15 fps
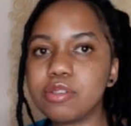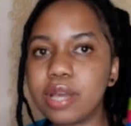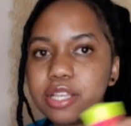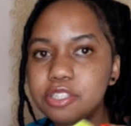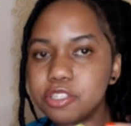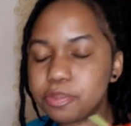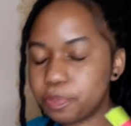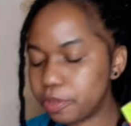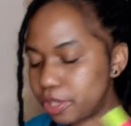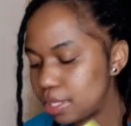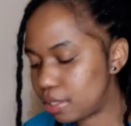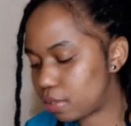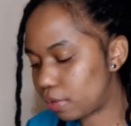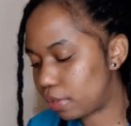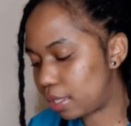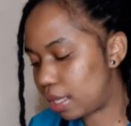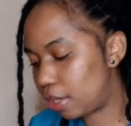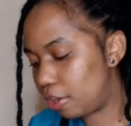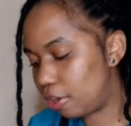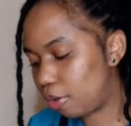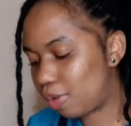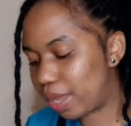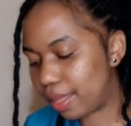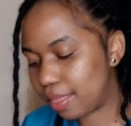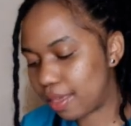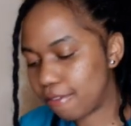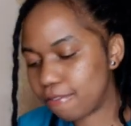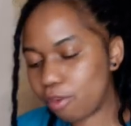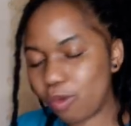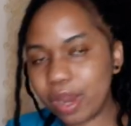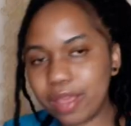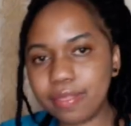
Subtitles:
so I just put this on there, you know, what are they for.